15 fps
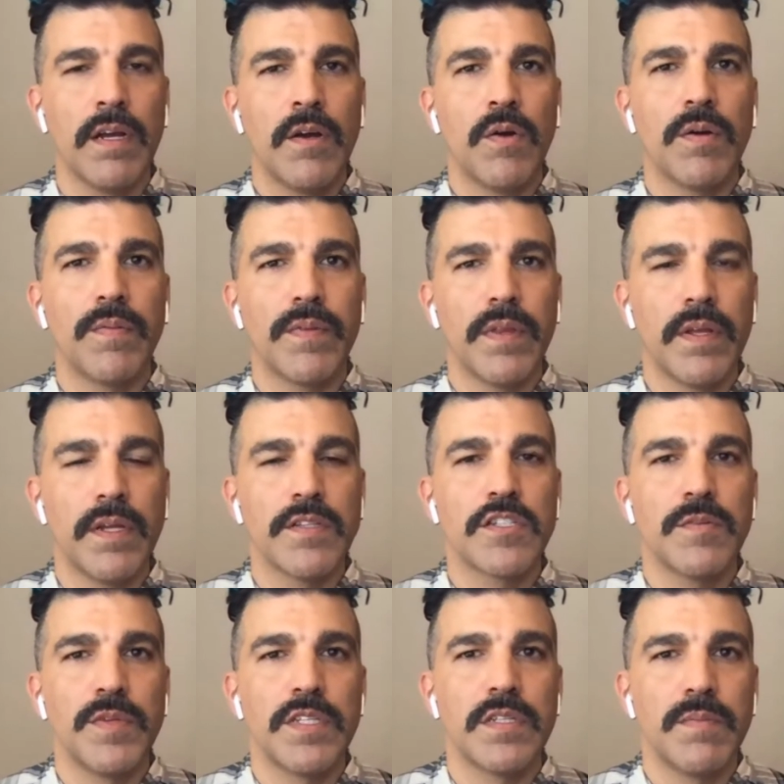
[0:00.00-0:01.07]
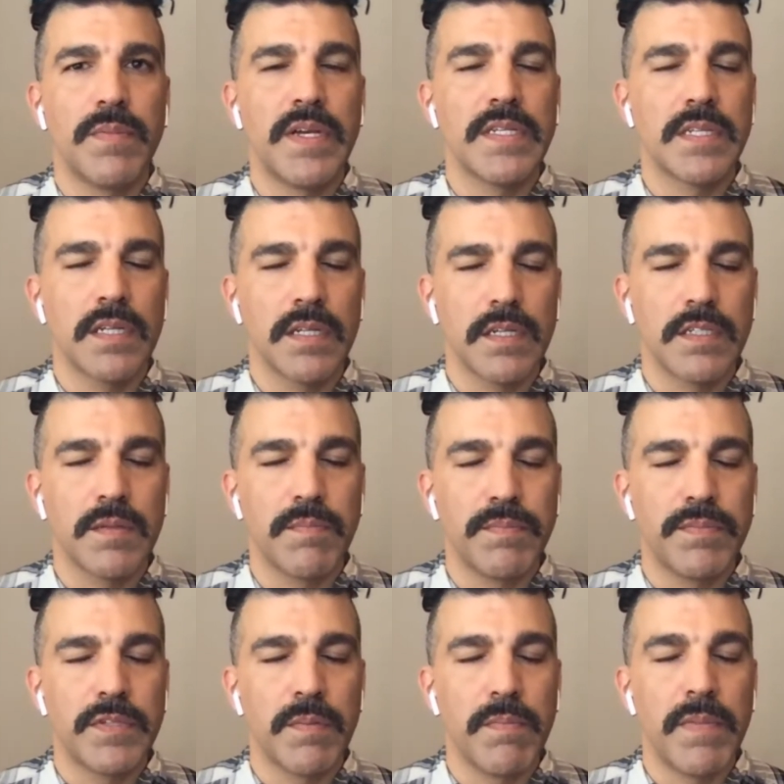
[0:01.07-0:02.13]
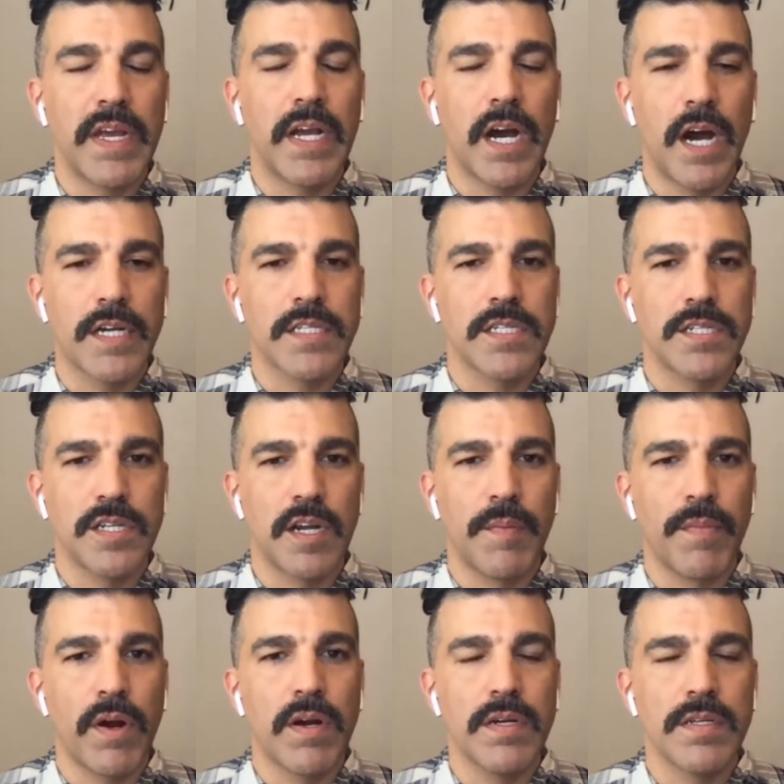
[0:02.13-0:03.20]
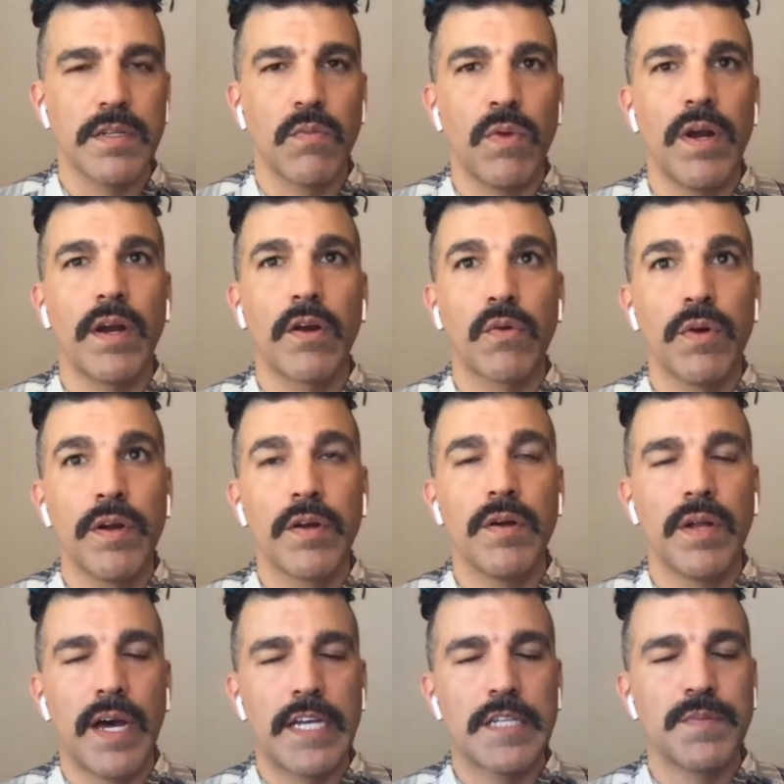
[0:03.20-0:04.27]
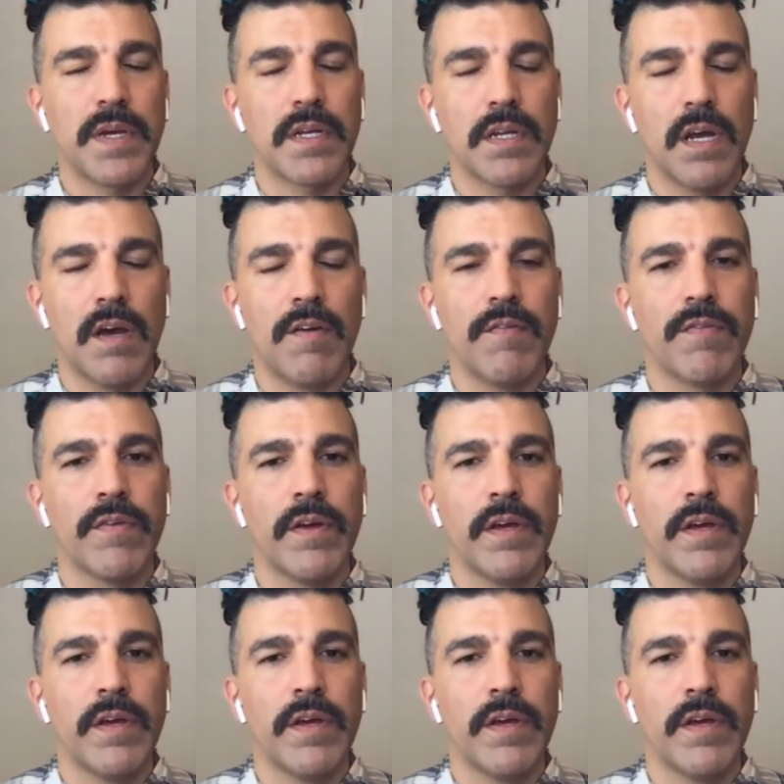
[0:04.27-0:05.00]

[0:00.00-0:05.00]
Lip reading: or the instrument to basically to make oxygen on Mars, and what a critical aspect of